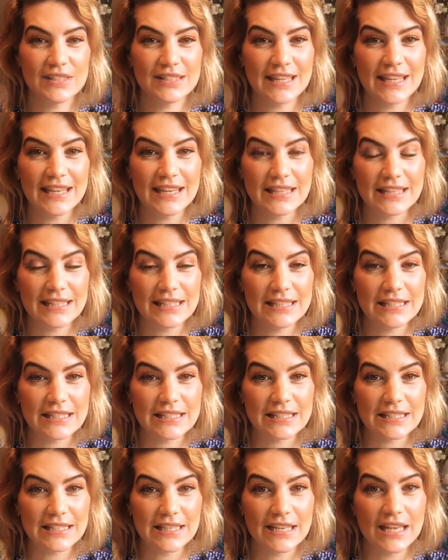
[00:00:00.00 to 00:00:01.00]
They can
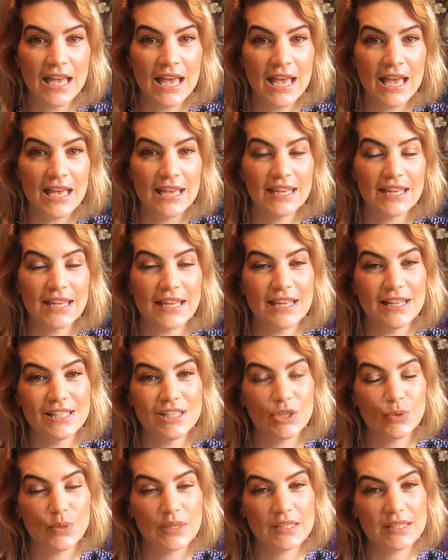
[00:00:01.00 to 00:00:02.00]
easily get
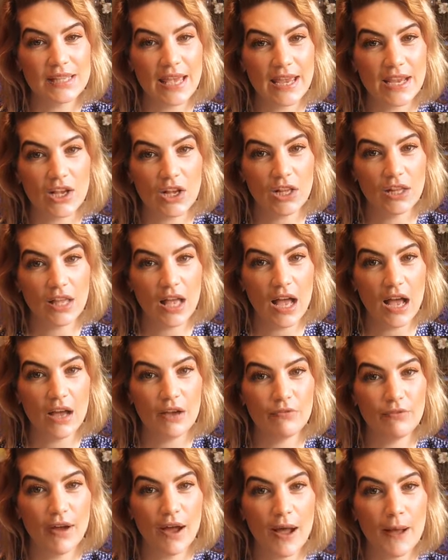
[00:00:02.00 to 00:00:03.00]
into a cycle
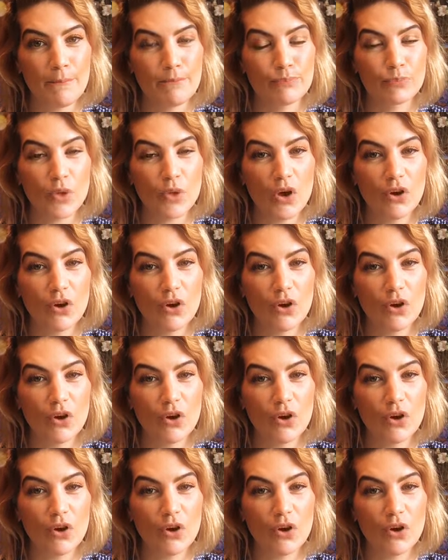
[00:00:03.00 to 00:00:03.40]
of um,